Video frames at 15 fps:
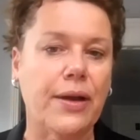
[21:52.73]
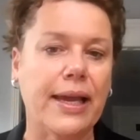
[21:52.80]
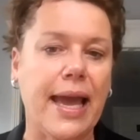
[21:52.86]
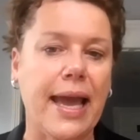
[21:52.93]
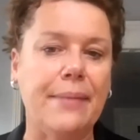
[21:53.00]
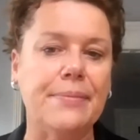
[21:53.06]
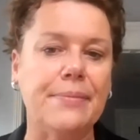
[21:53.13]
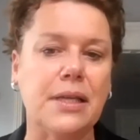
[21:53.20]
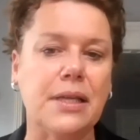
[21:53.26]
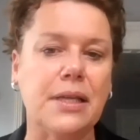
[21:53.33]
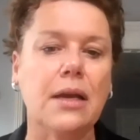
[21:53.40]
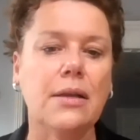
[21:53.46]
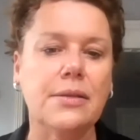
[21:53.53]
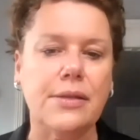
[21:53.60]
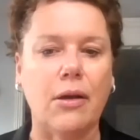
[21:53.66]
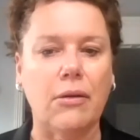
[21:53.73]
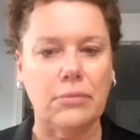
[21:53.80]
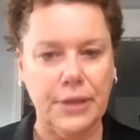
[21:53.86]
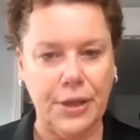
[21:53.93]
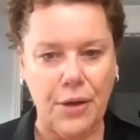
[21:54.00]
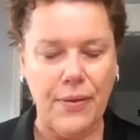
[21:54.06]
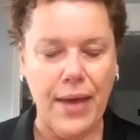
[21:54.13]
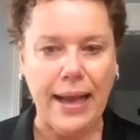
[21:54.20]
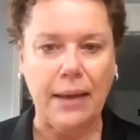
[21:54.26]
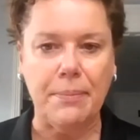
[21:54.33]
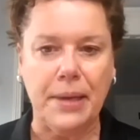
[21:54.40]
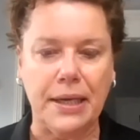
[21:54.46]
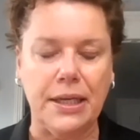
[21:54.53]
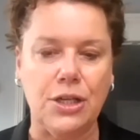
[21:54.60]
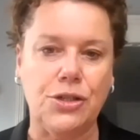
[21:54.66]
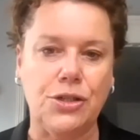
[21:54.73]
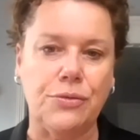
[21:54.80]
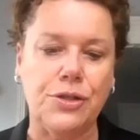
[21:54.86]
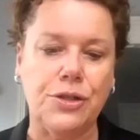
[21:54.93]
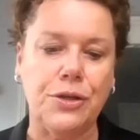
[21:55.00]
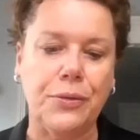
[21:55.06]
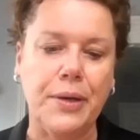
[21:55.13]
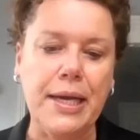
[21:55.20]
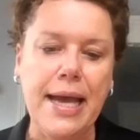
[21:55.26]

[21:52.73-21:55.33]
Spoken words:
games. So, that can be an issue too.